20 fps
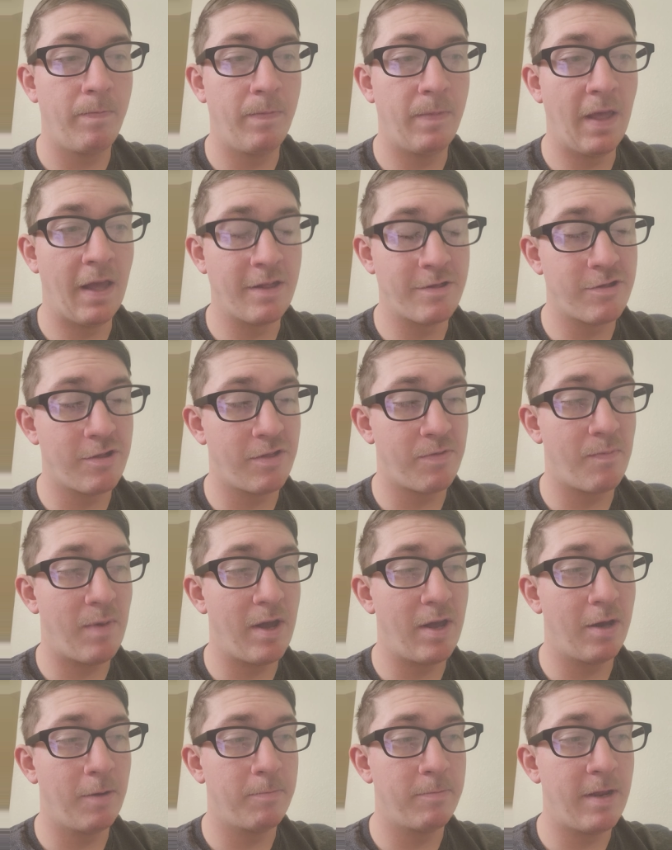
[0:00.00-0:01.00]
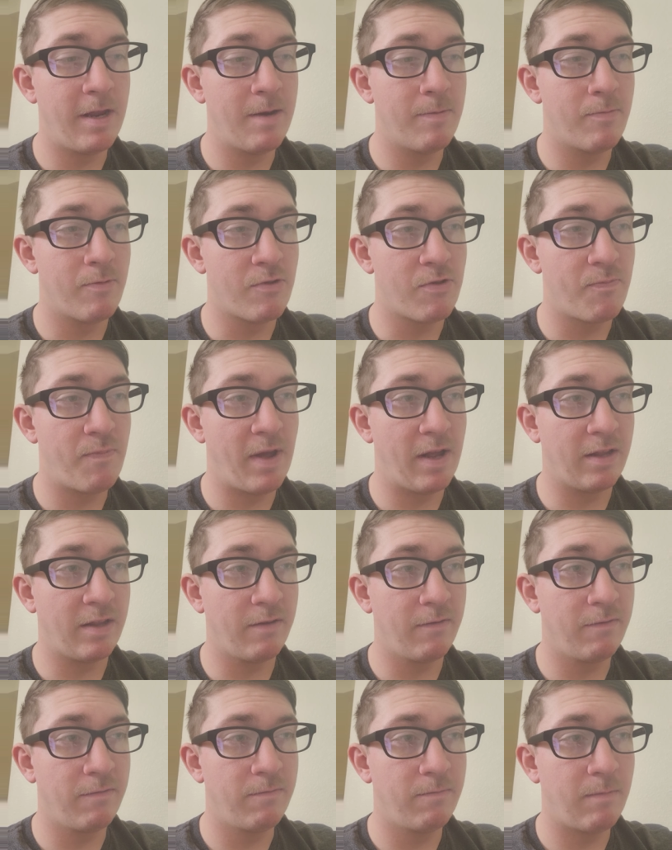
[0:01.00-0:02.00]
that's just my updated
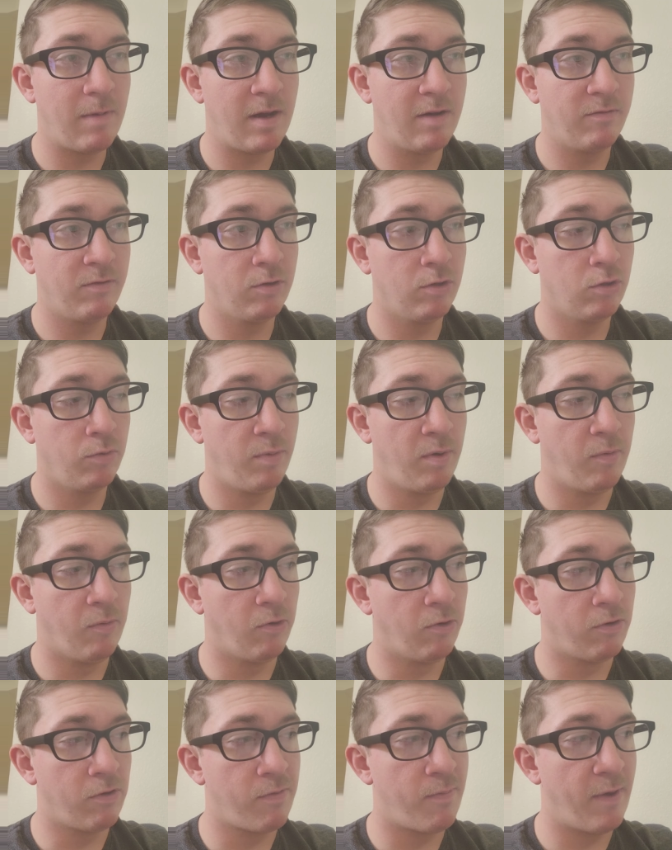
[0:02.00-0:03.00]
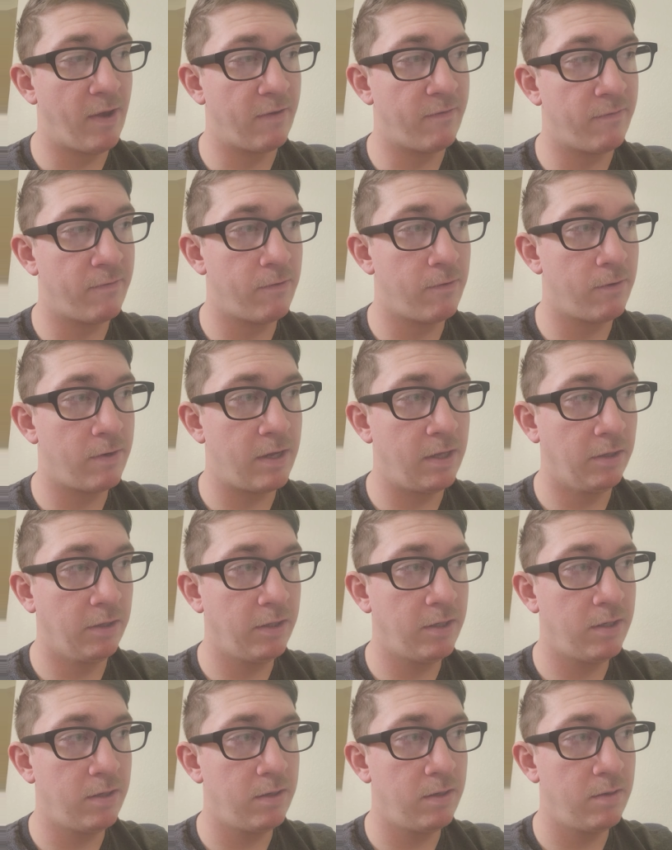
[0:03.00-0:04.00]
perspective. I have a little bit more respect for
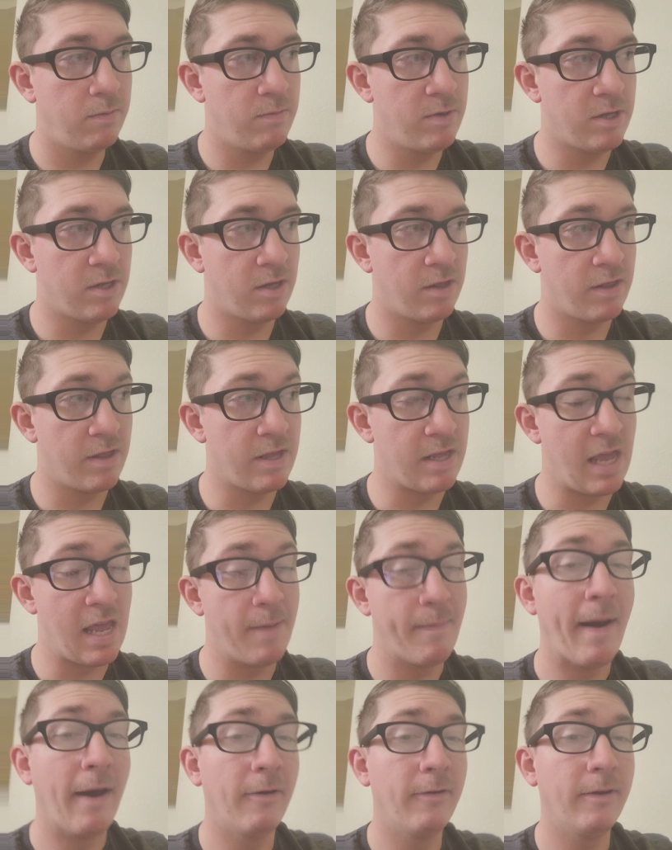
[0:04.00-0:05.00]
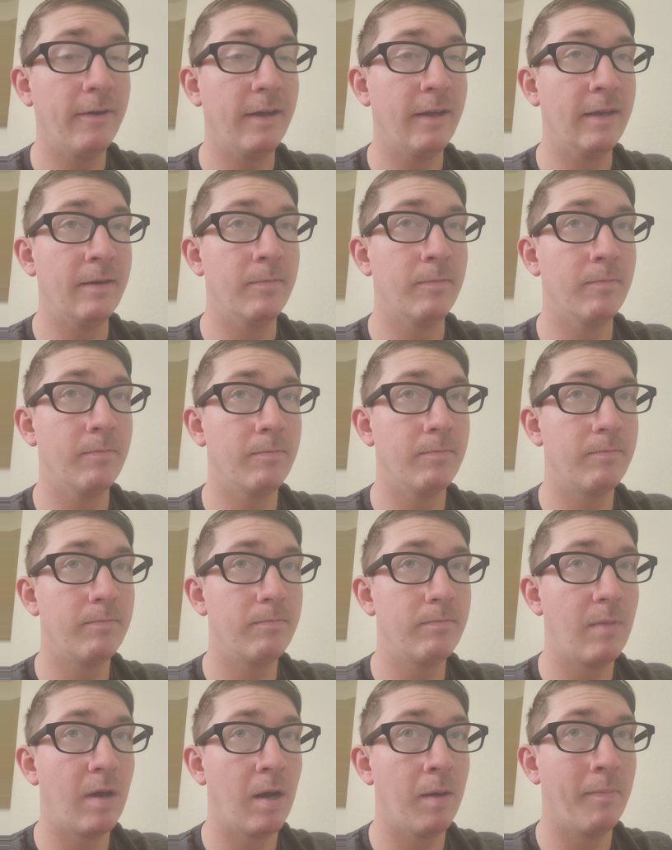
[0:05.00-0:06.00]
Kilik because he came out and
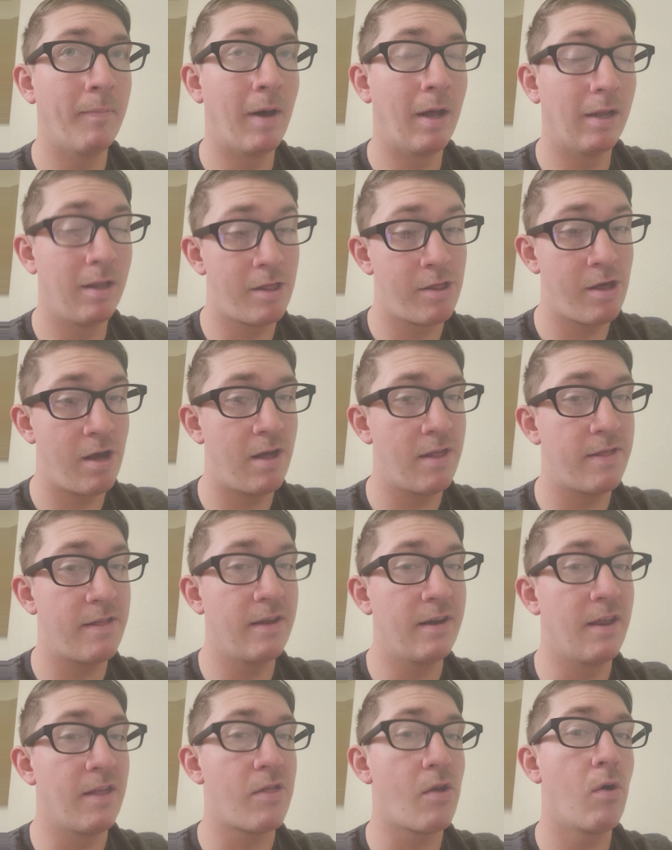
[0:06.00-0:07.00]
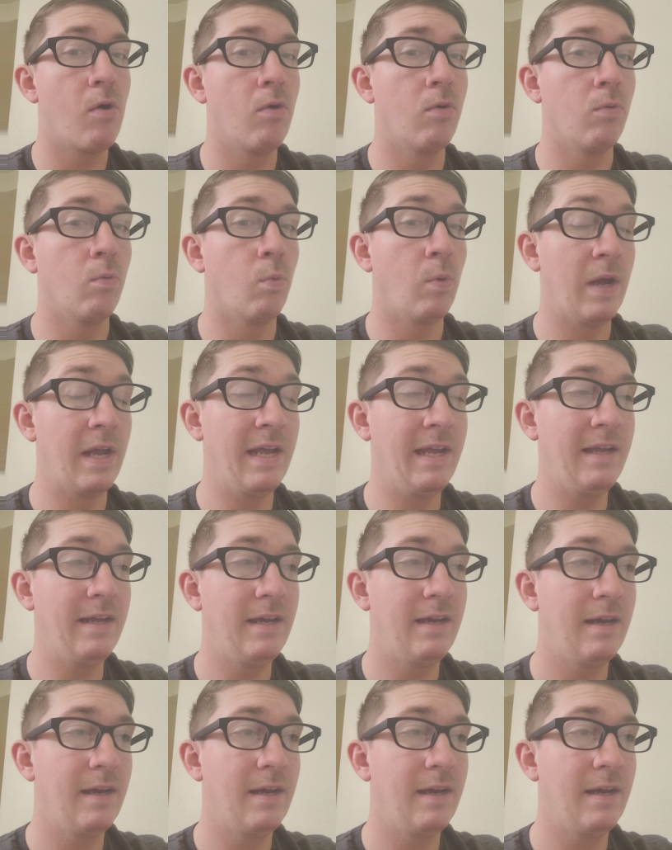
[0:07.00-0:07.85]
apologized in his own way.